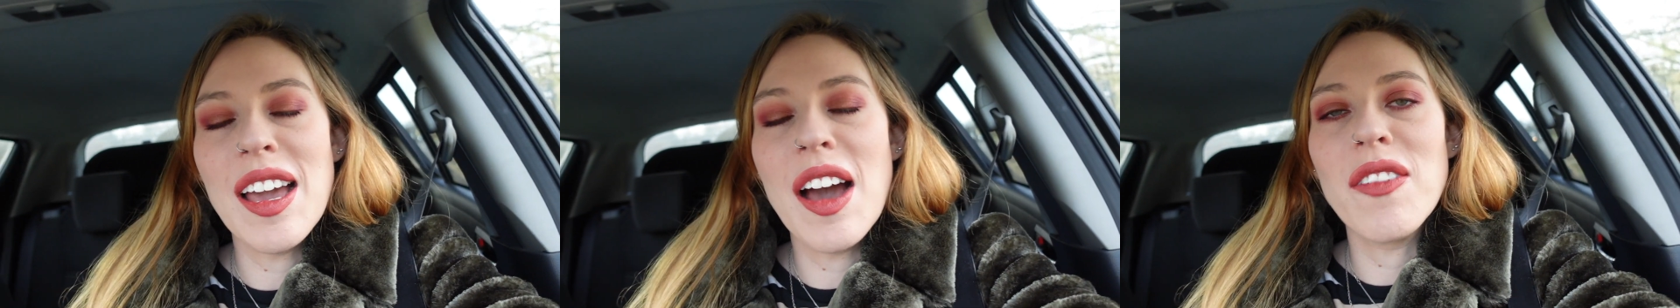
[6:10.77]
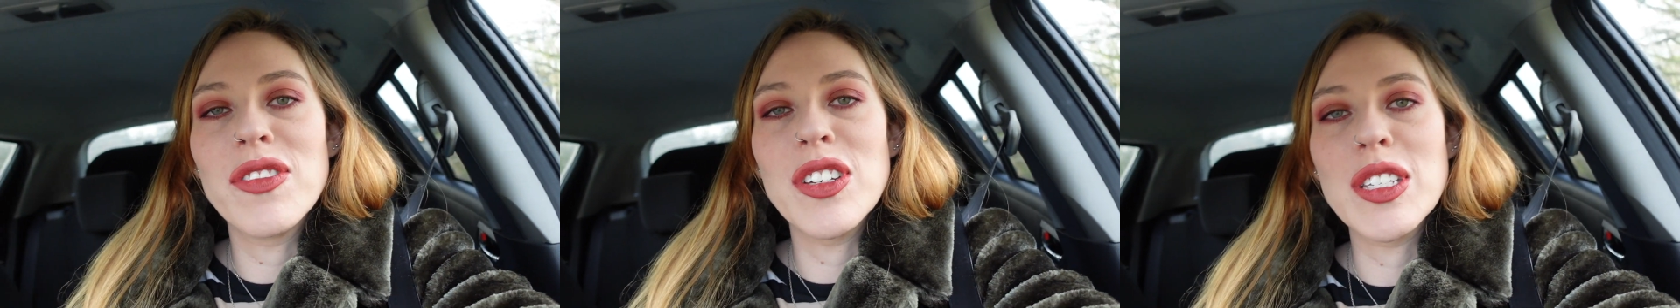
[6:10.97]

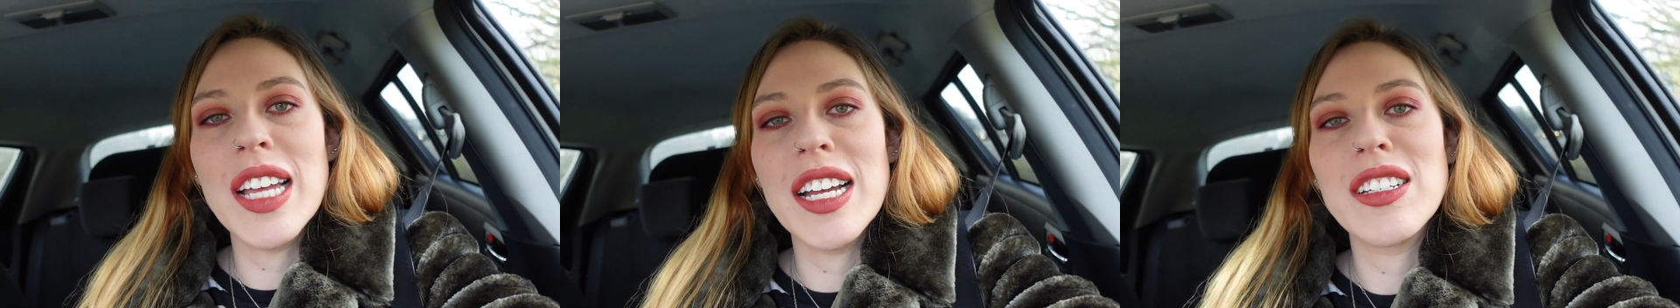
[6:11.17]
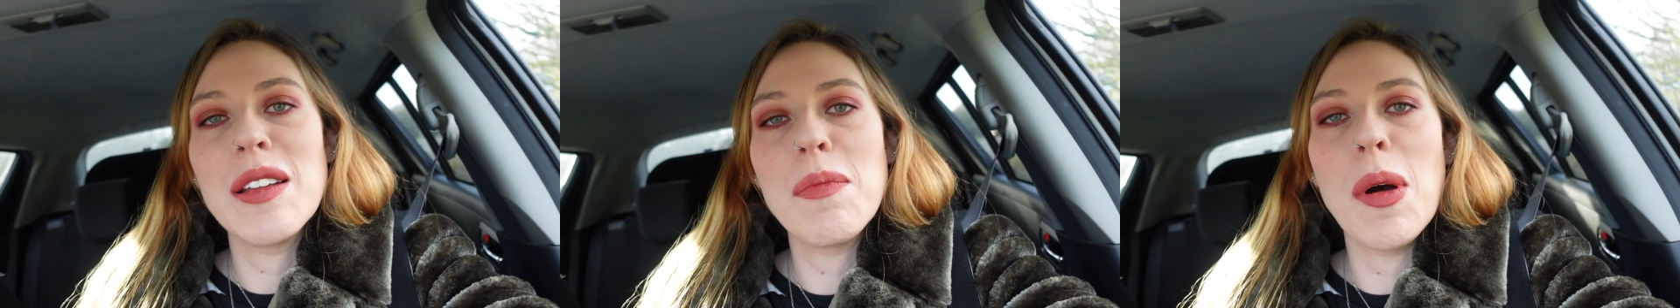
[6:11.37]
I've just
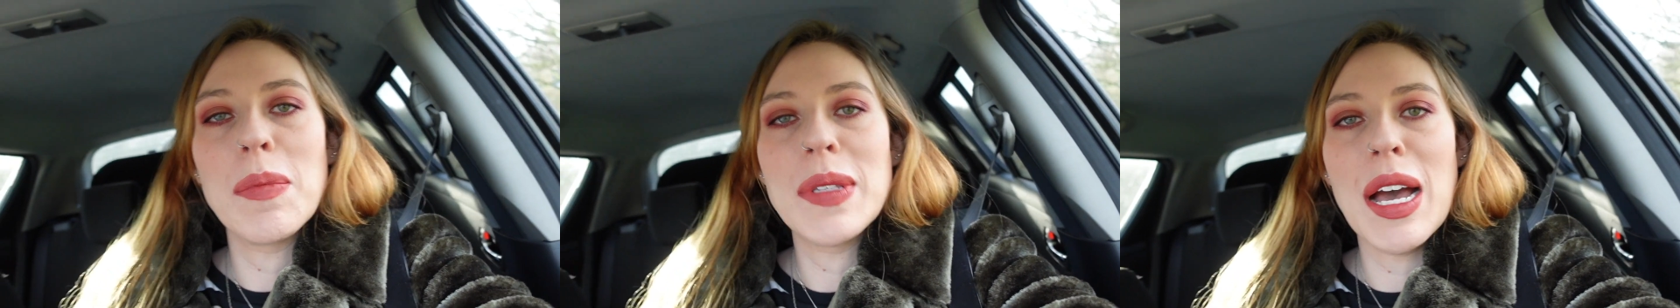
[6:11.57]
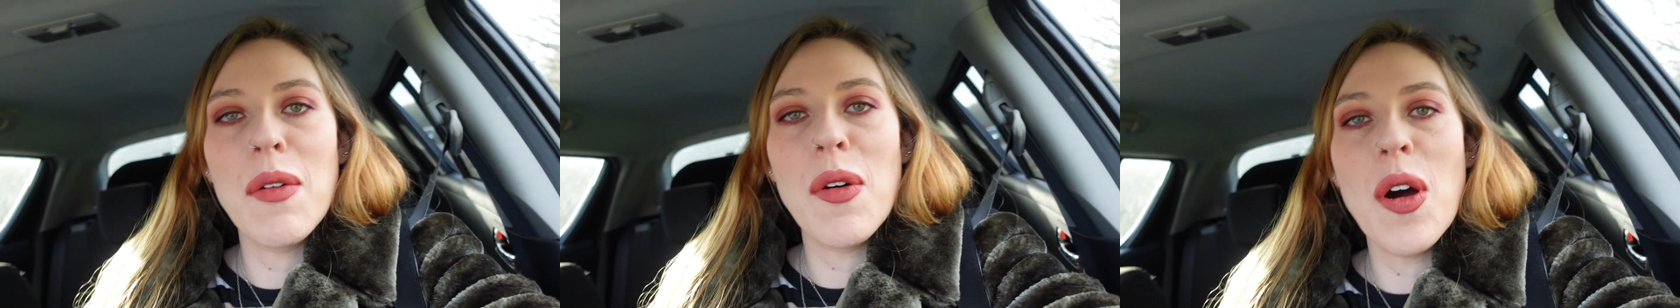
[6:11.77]
actually
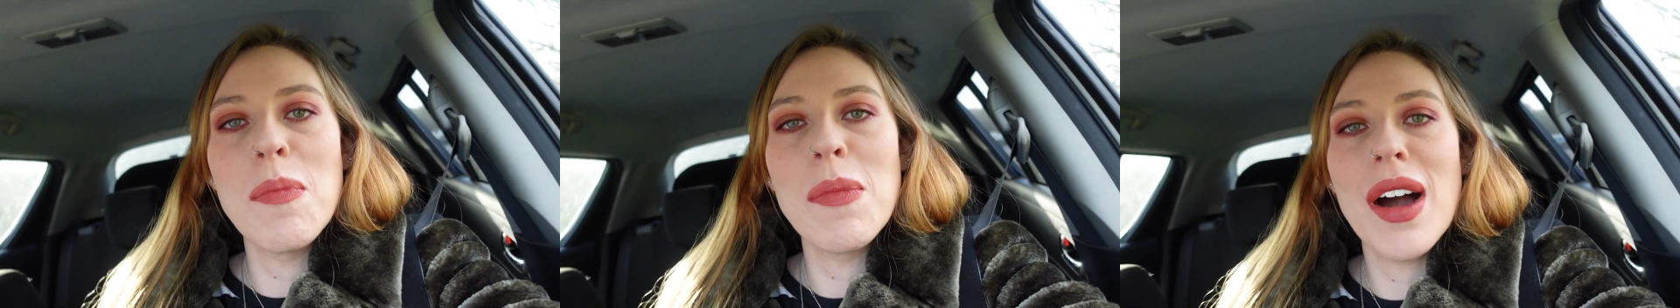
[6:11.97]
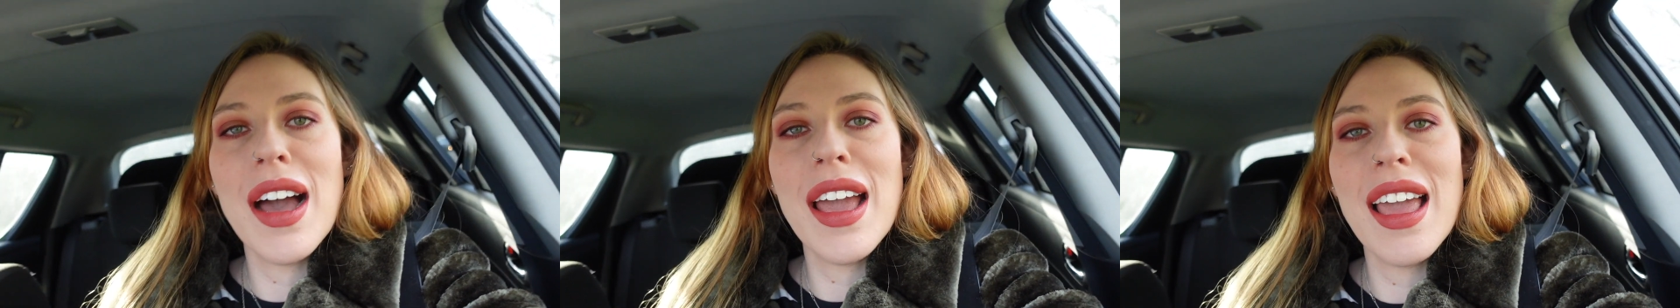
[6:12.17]
popped out on
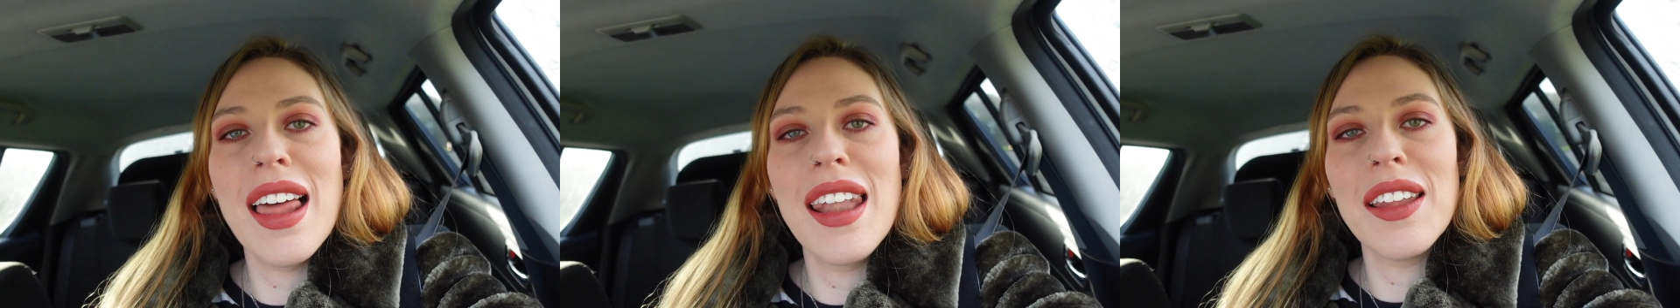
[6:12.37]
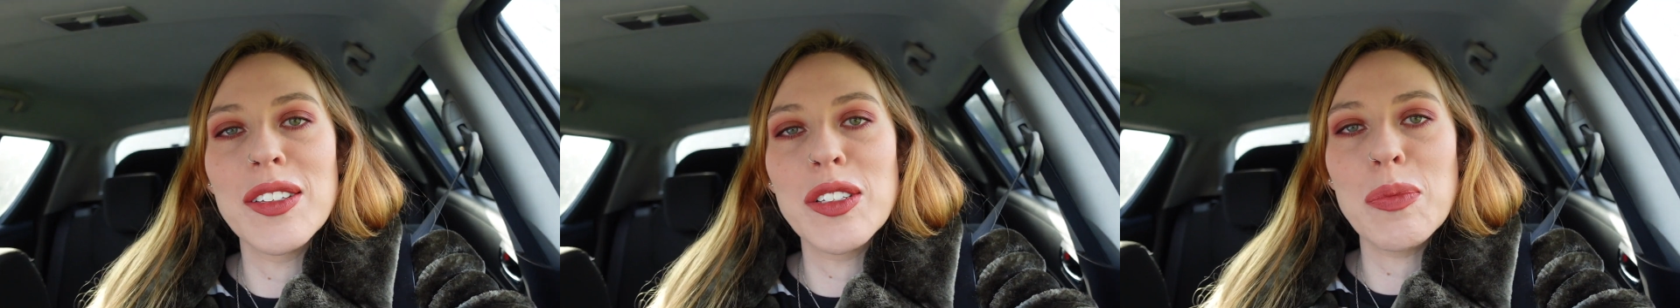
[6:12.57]
my
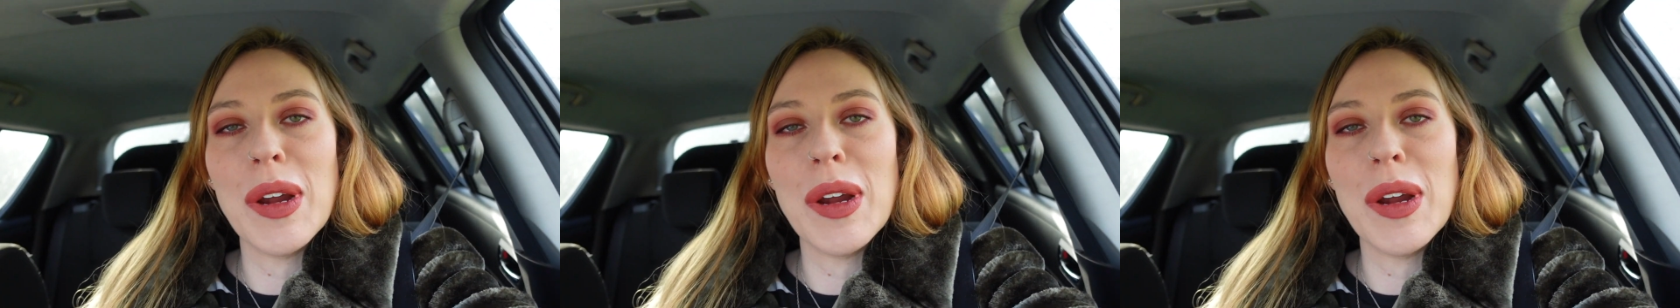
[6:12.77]
lunch